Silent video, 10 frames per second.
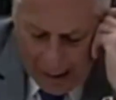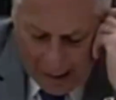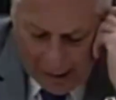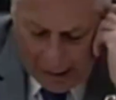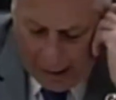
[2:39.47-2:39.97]

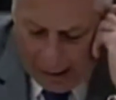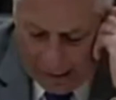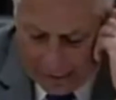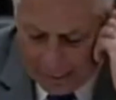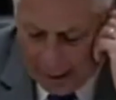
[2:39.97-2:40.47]
and
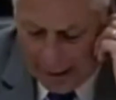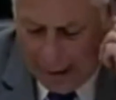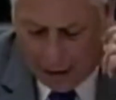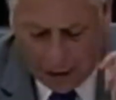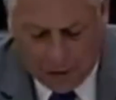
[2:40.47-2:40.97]
it seemed like
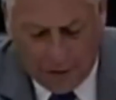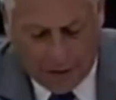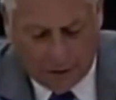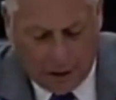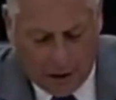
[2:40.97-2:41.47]
I heard
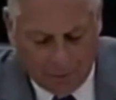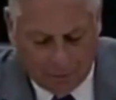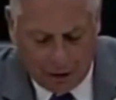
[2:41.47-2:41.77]
that